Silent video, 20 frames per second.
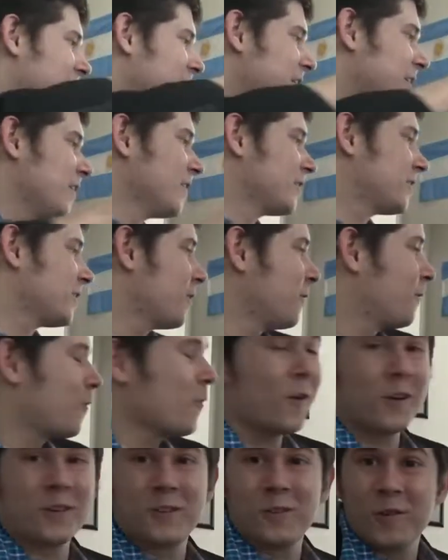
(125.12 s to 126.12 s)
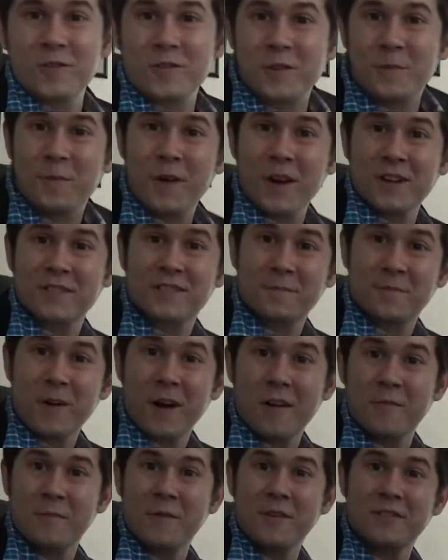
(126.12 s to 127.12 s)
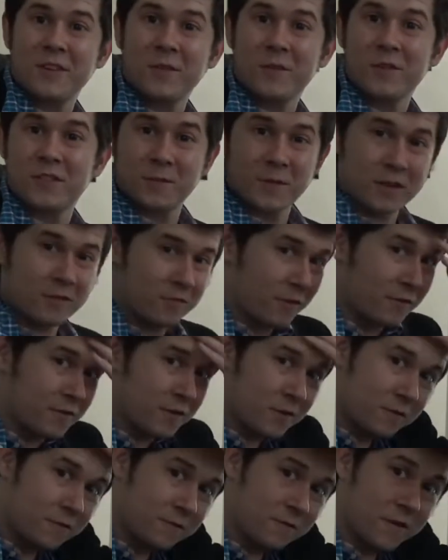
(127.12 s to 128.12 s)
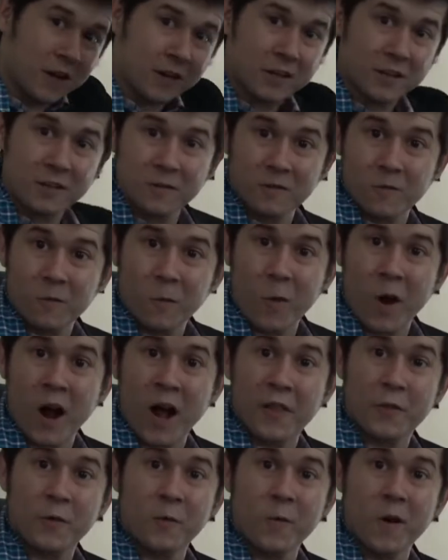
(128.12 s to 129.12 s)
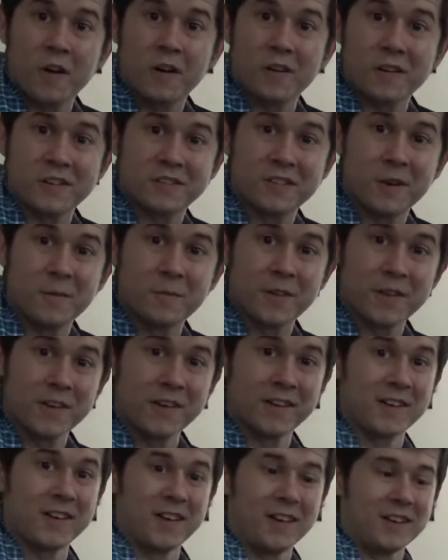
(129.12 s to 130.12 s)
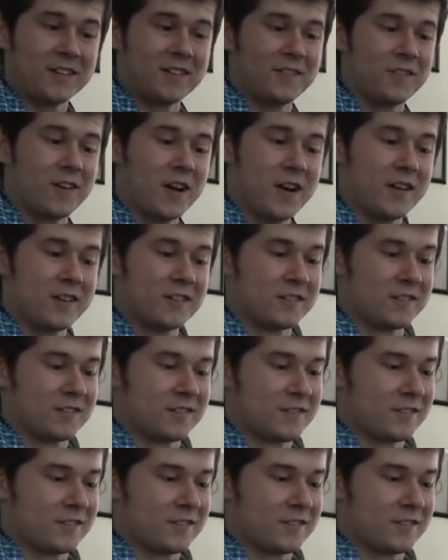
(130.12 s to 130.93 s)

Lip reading: So for 200 bucks, it probably means he wants me to review fucking Wathawat or something again. Great.